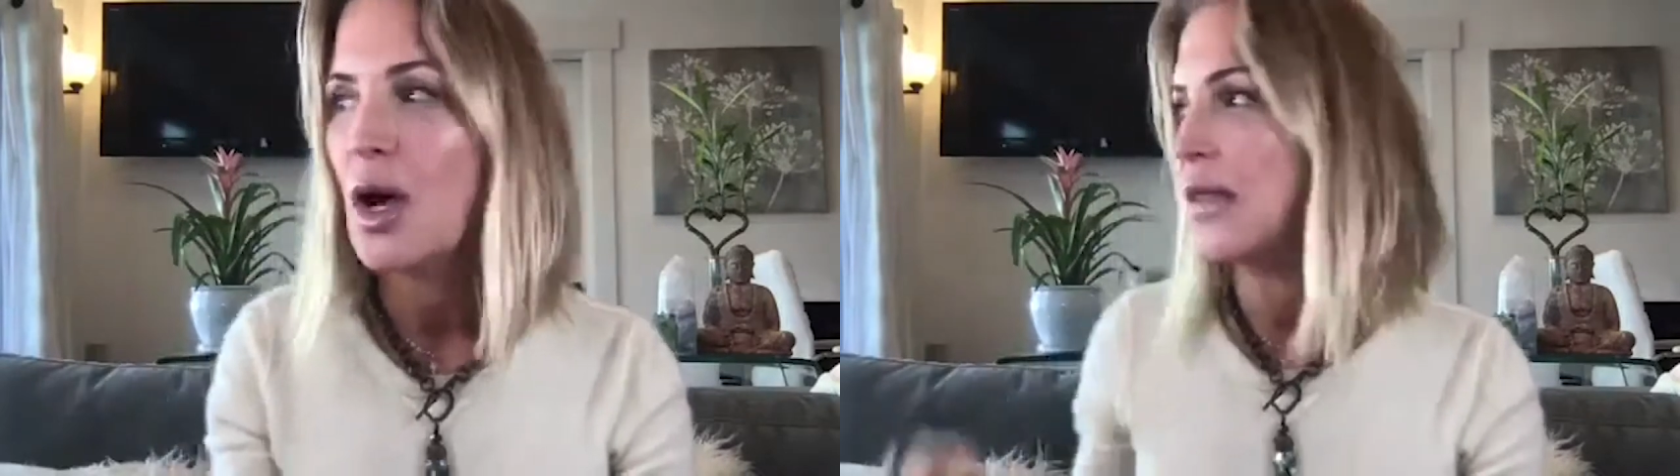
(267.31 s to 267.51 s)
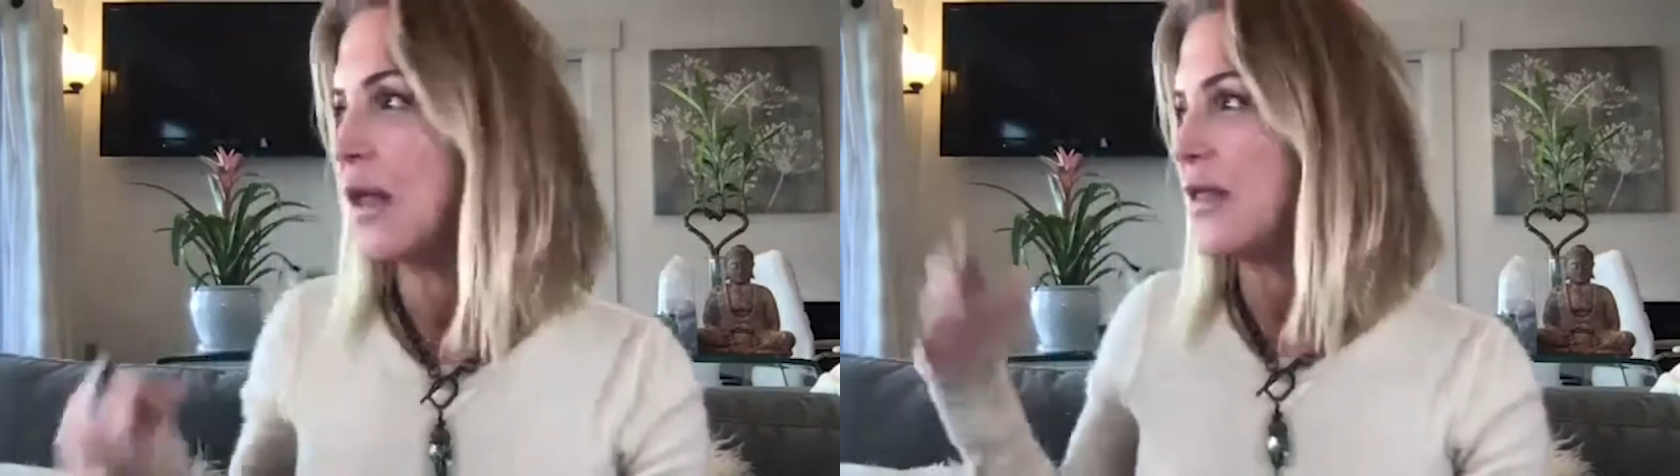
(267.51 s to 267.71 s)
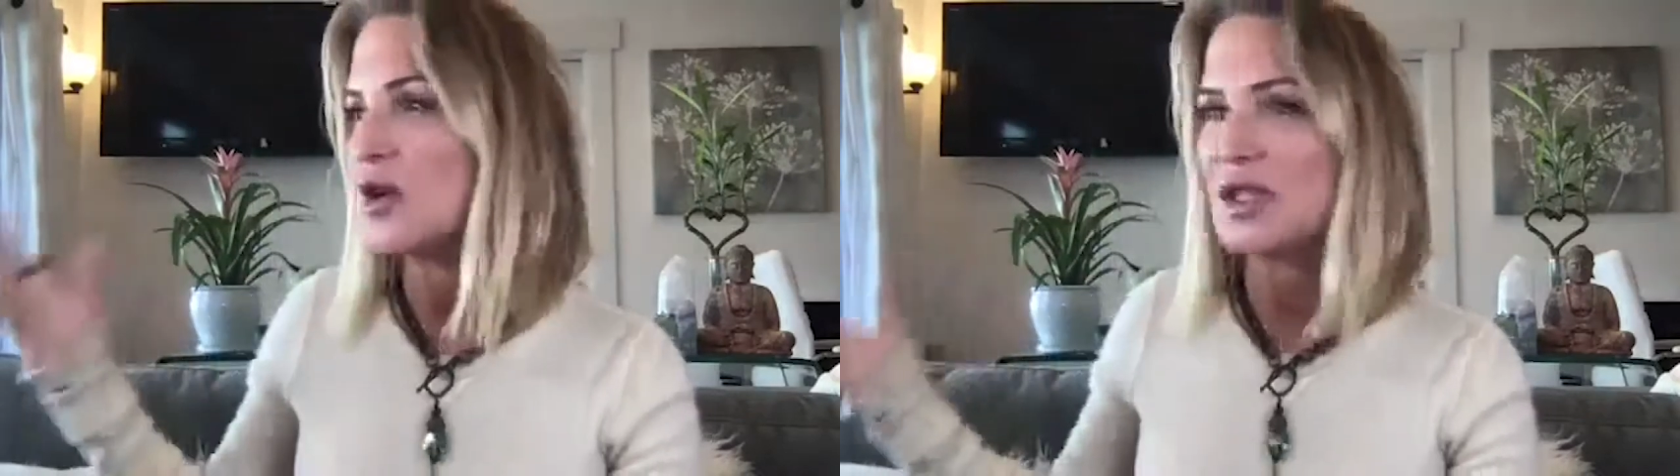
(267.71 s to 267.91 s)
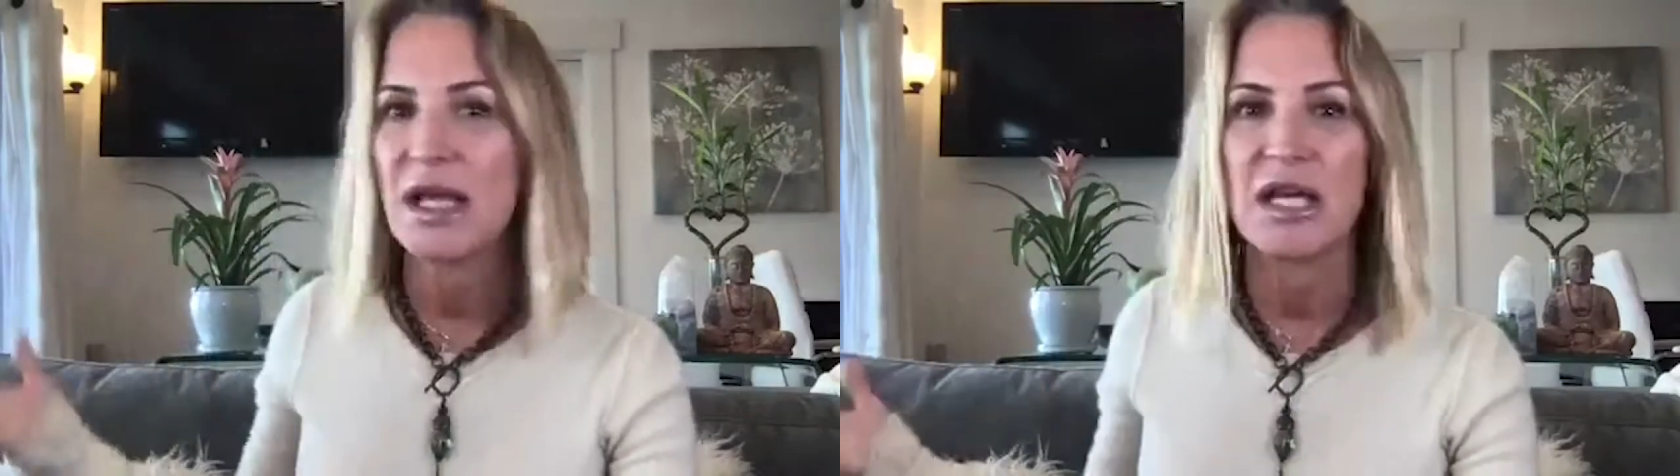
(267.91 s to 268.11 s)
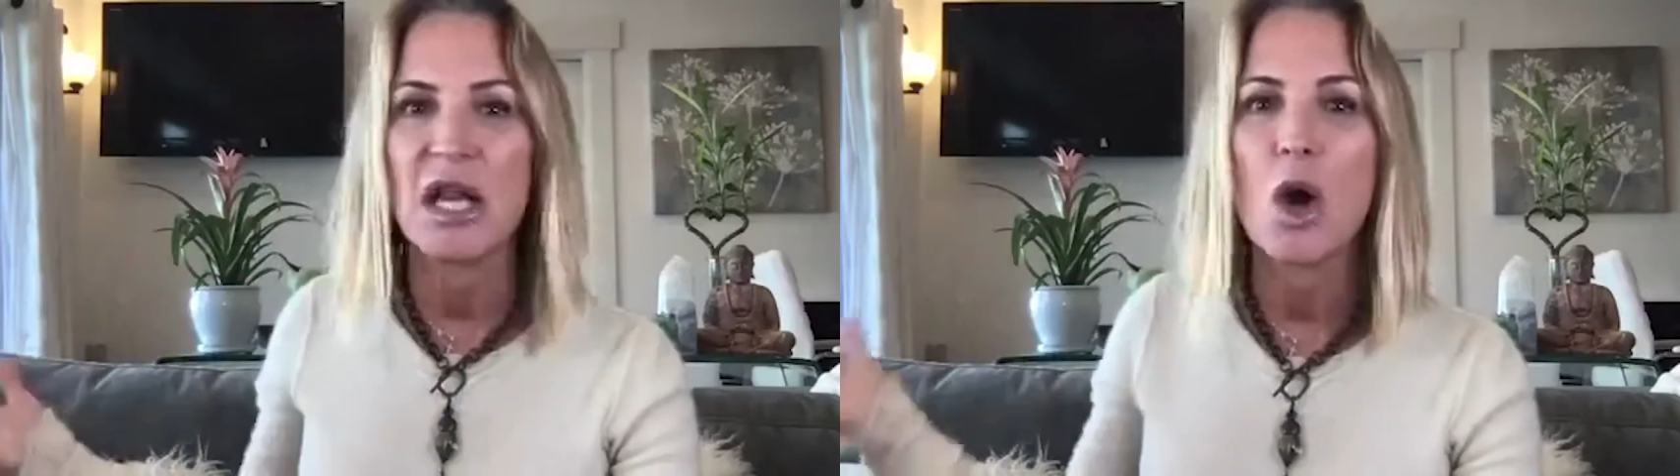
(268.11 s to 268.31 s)
and then they're
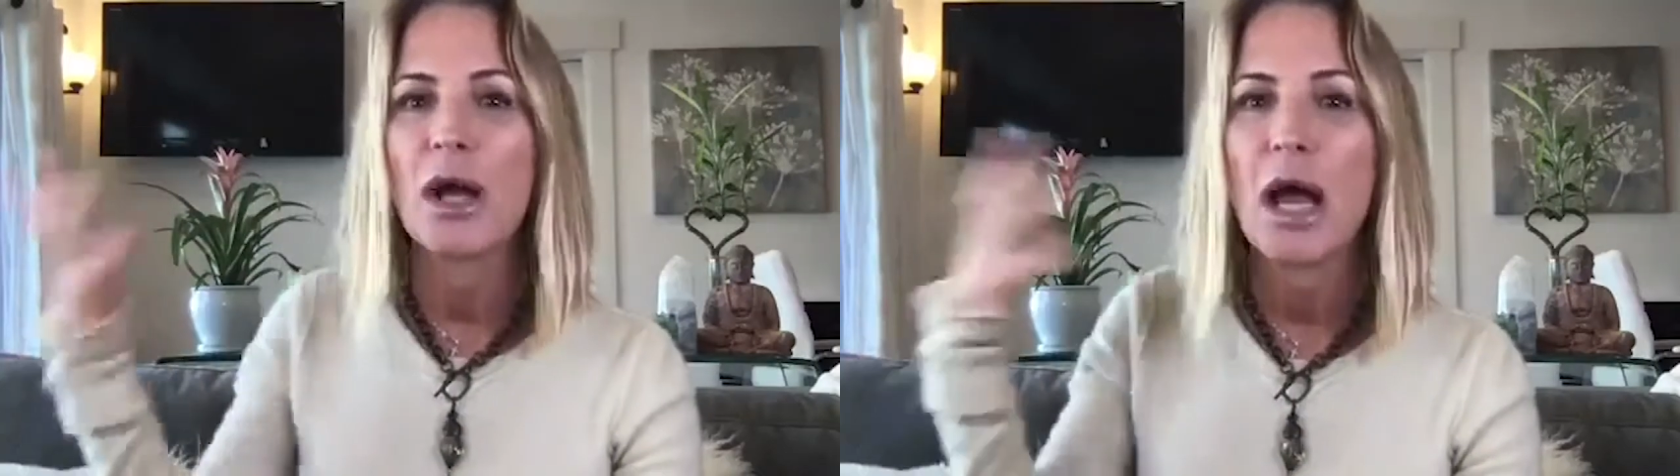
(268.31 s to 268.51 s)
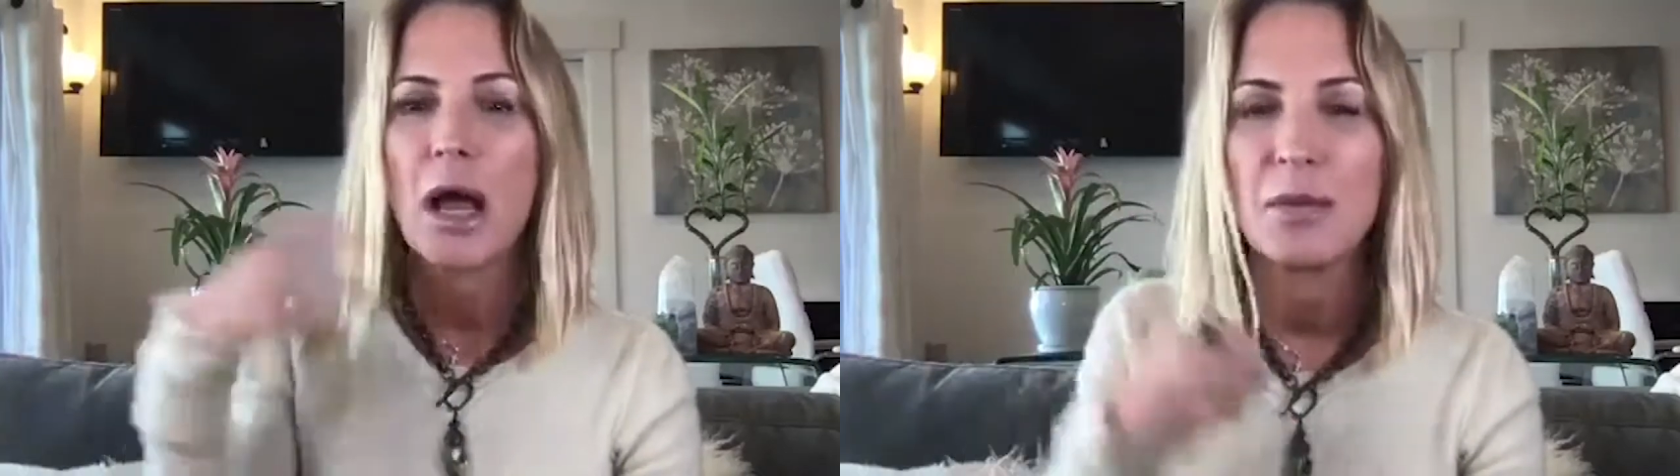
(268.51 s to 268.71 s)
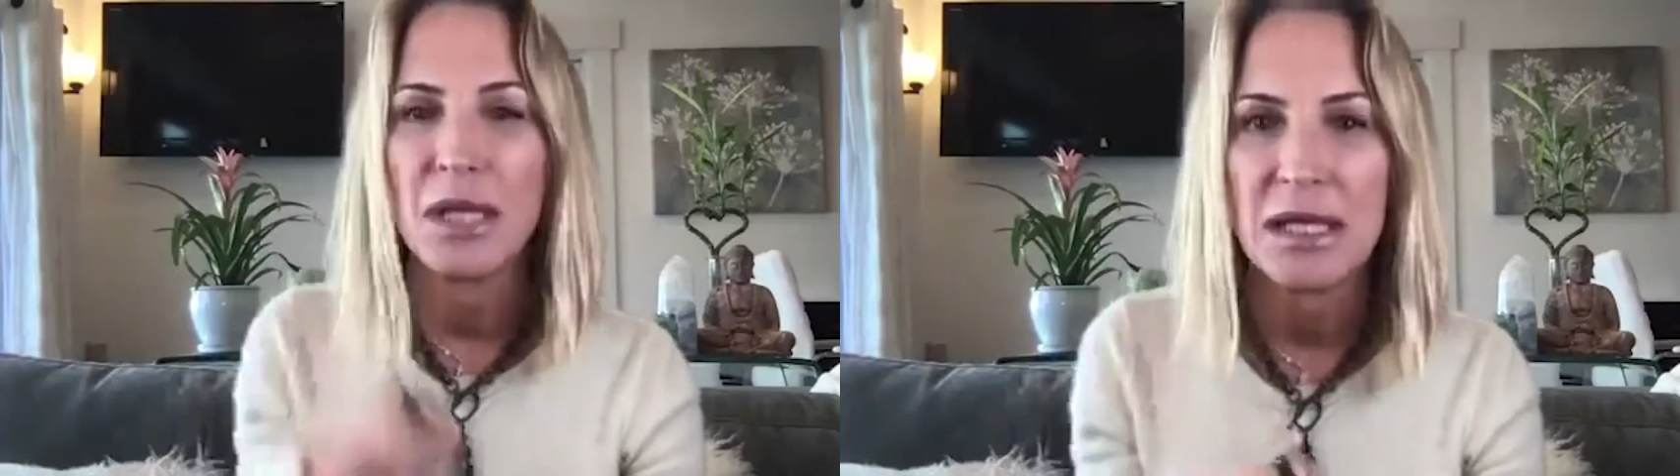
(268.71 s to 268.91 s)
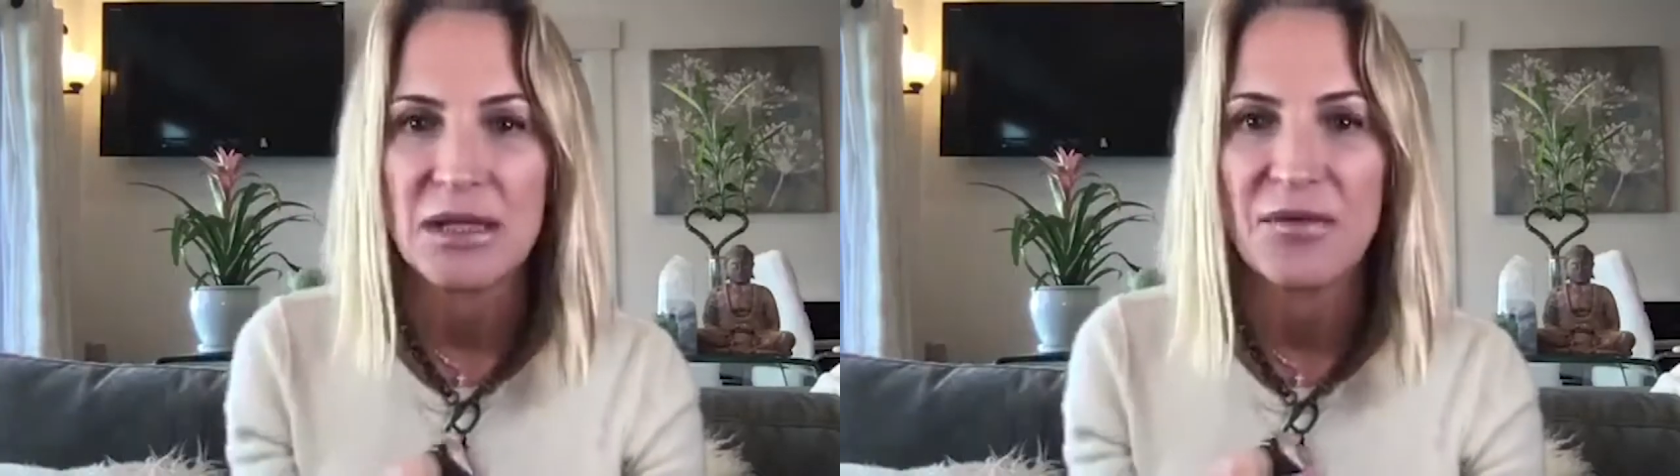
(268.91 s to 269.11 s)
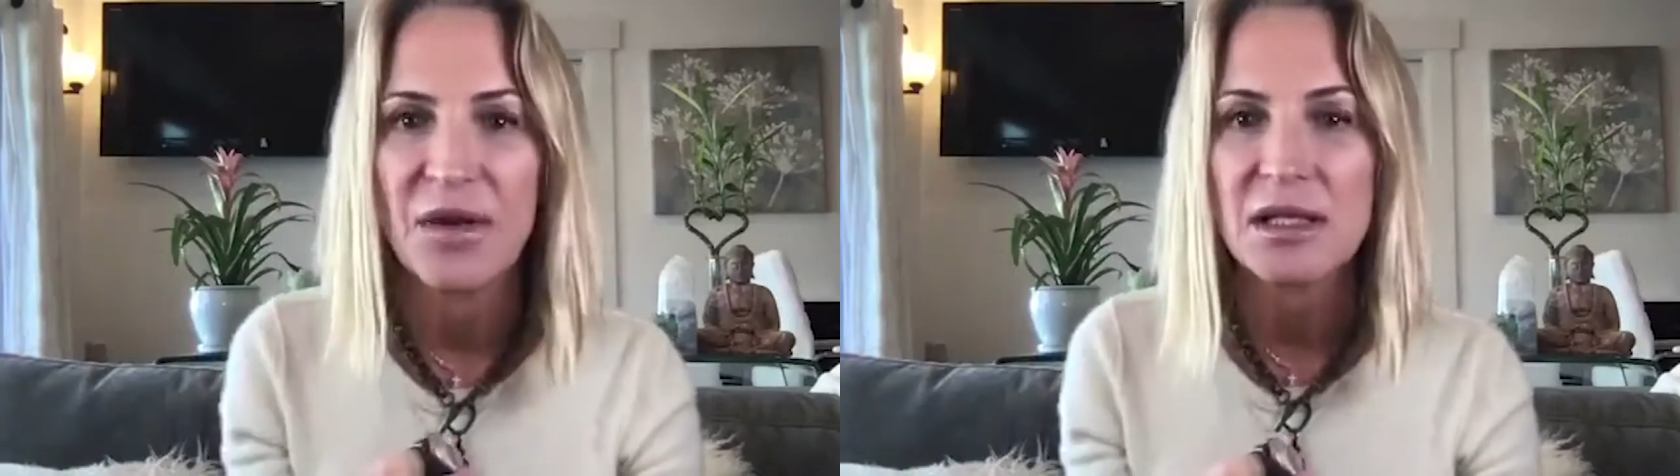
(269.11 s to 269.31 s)
saying no and I'm getting
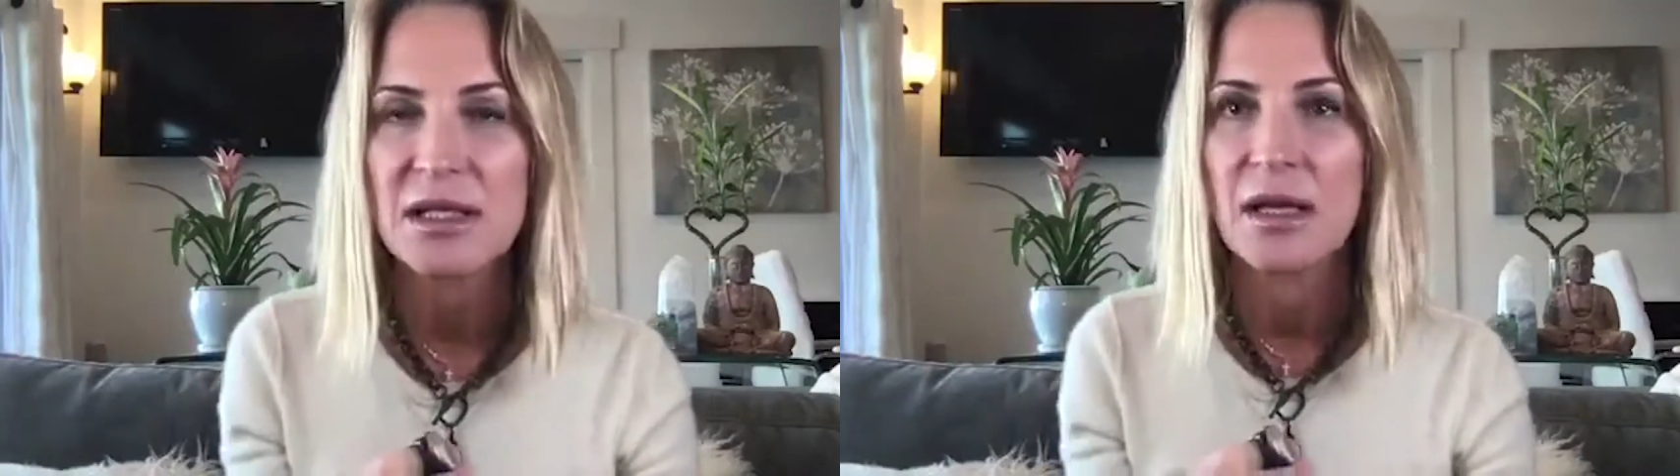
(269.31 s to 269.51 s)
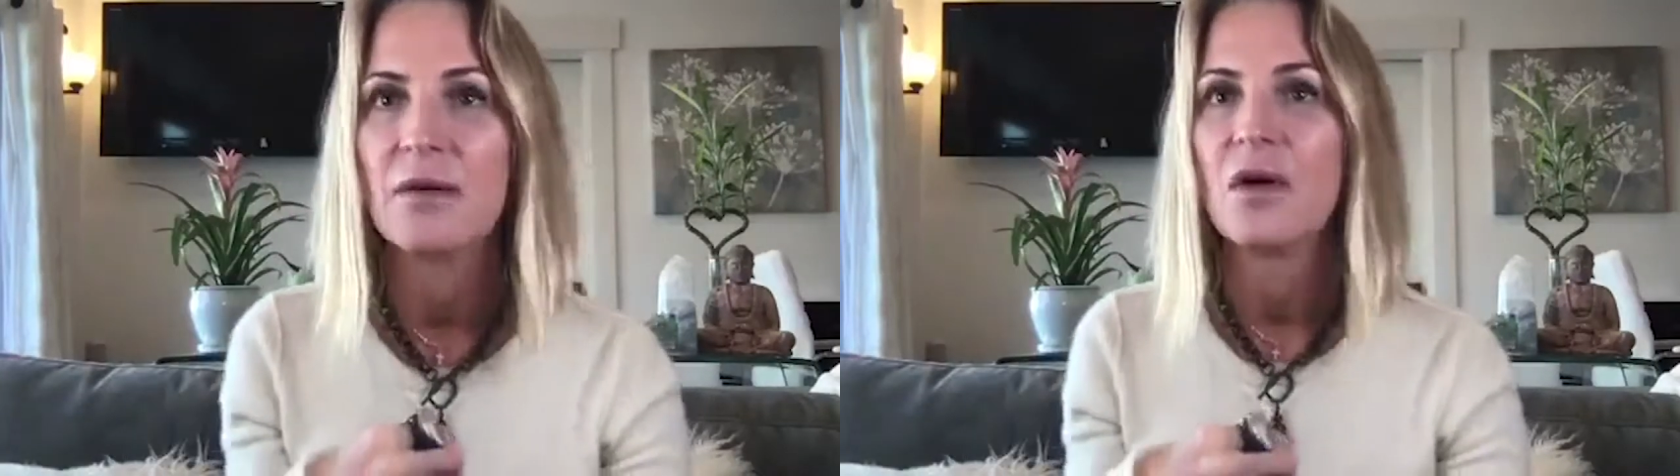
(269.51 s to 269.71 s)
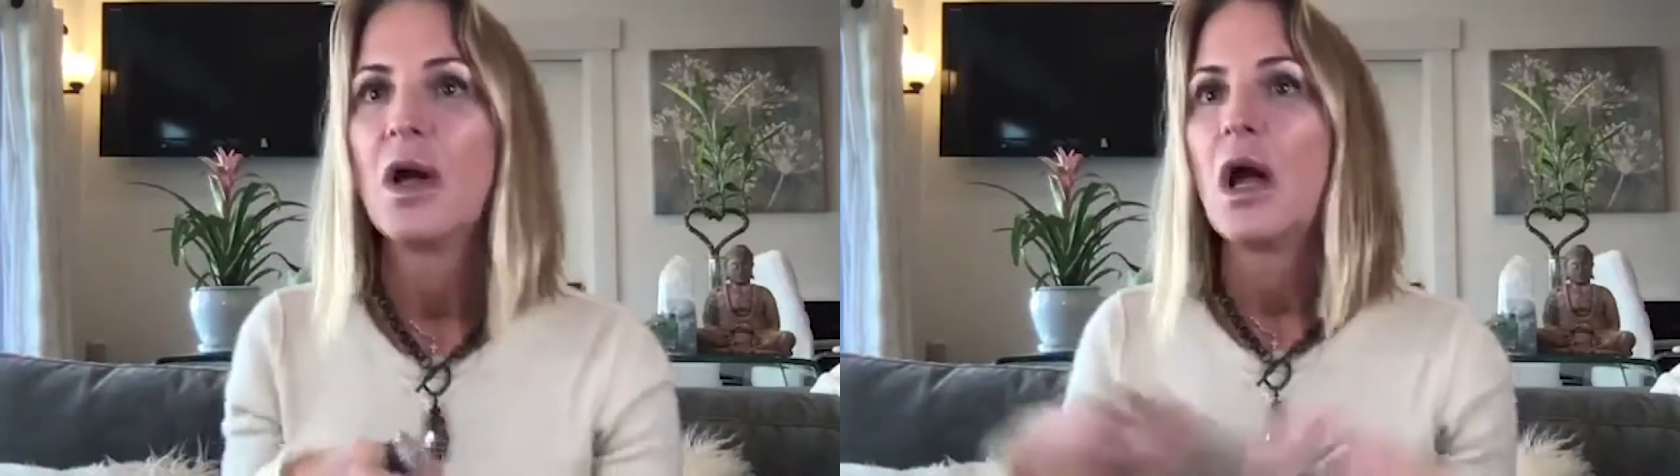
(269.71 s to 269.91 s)
defensive.